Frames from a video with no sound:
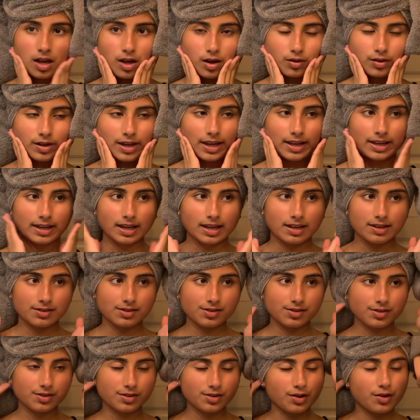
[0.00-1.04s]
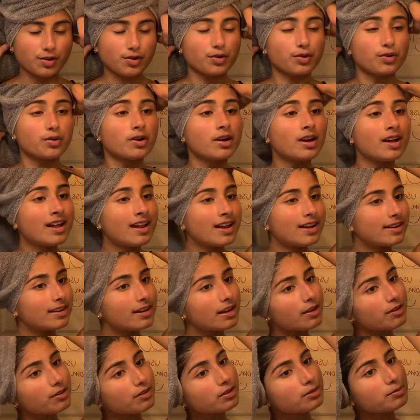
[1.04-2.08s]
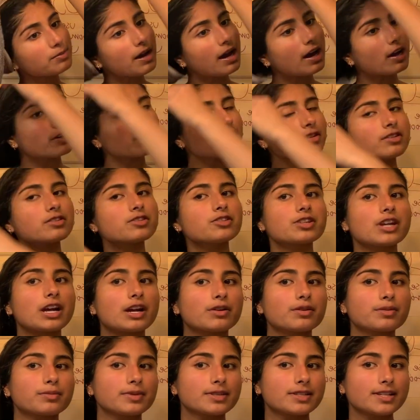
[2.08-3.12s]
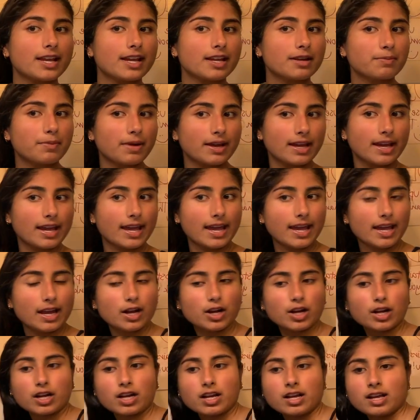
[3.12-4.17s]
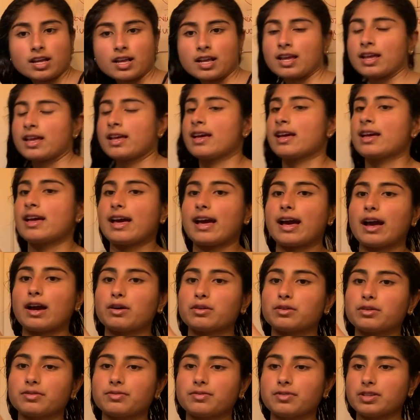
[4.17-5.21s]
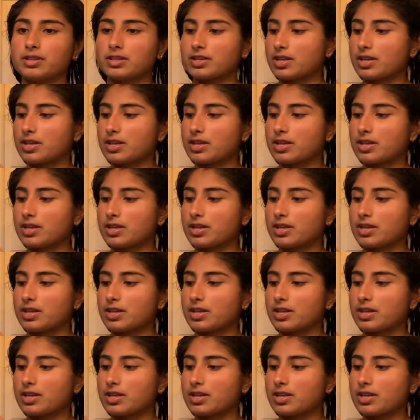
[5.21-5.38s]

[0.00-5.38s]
Okay, guys, so now that I'm out of the shower, I'm gonna take my hair out of the